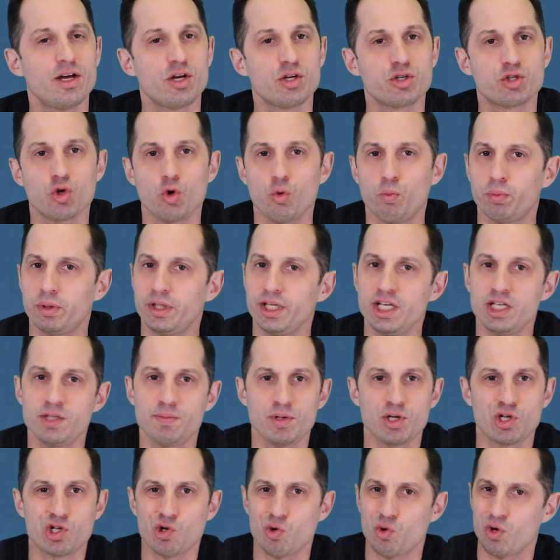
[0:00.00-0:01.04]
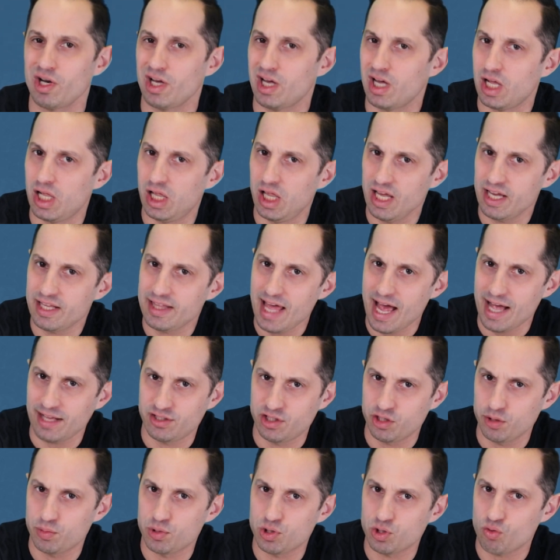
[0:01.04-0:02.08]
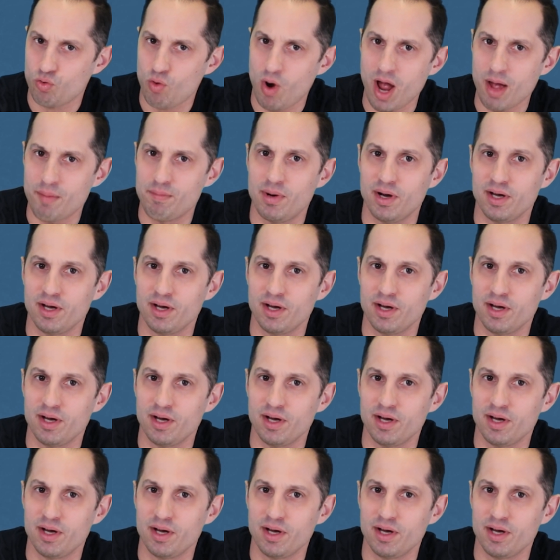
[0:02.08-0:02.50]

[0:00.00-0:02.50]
so please be sure to click that subscribe